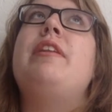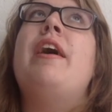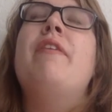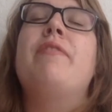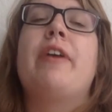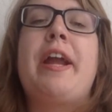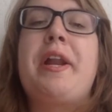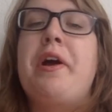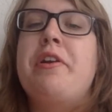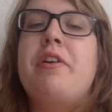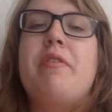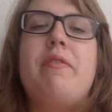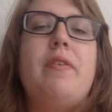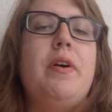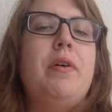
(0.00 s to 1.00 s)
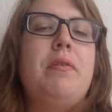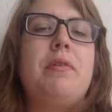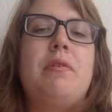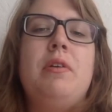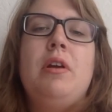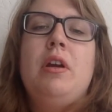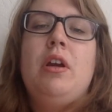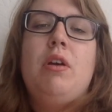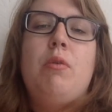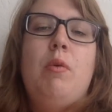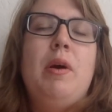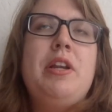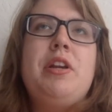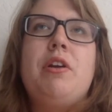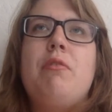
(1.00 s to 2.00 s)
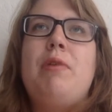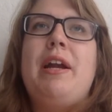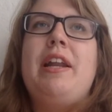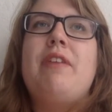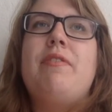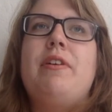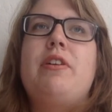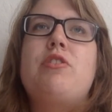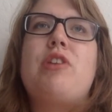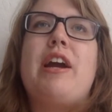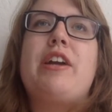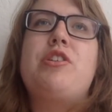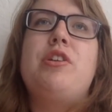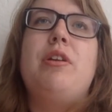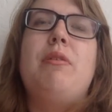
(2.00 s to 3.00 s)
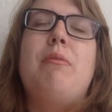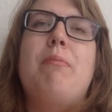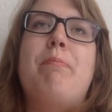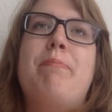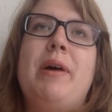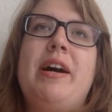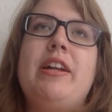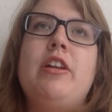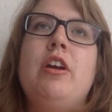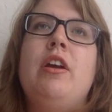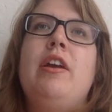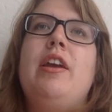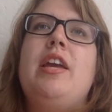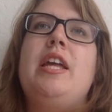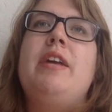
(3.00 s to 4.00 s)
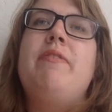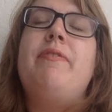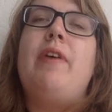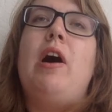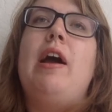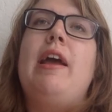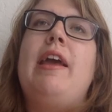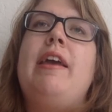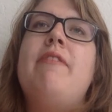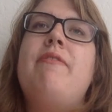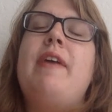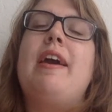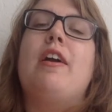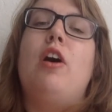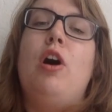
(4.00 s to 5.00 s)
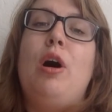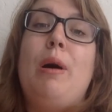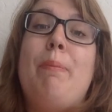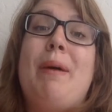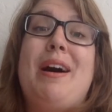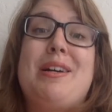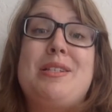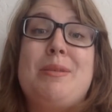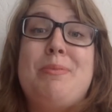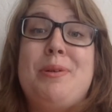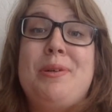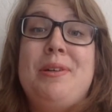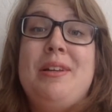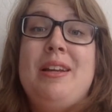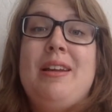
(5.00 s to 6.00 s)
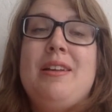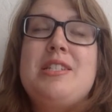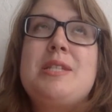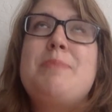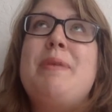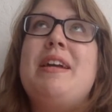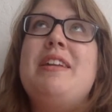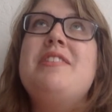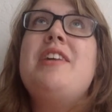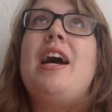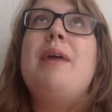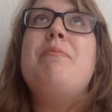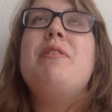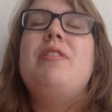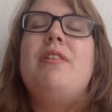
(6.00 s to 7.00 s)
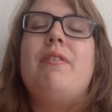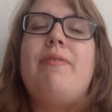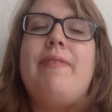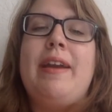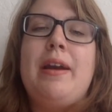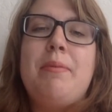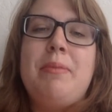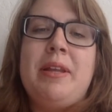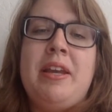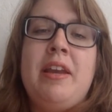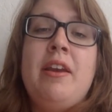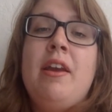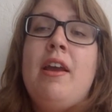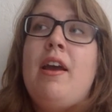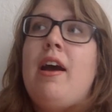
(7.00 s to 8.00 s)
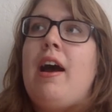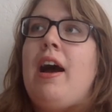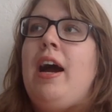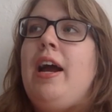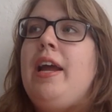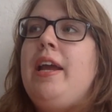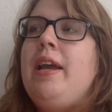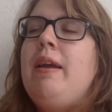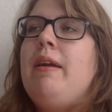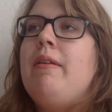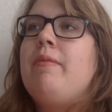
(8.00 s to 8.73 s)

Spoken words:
never get on your phone when you're waiting for an attraction, but if at all possible, spend time with your family. I